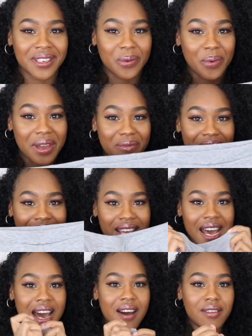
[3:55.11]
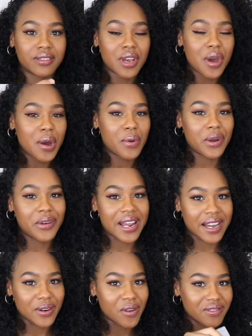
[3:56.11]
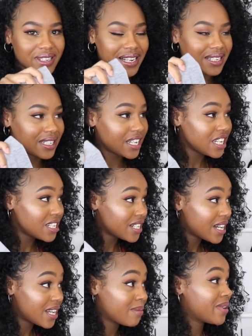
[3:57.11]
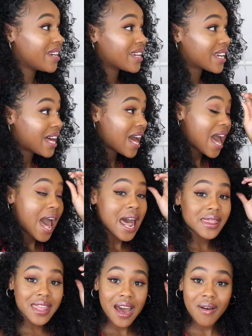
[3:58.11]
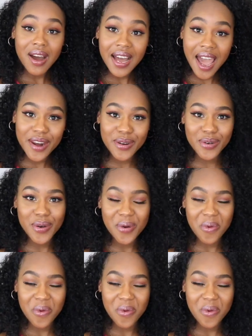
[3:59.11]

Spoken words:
to wear around the house, wear with like an oversized t-shirt. I'm like, now I kind of know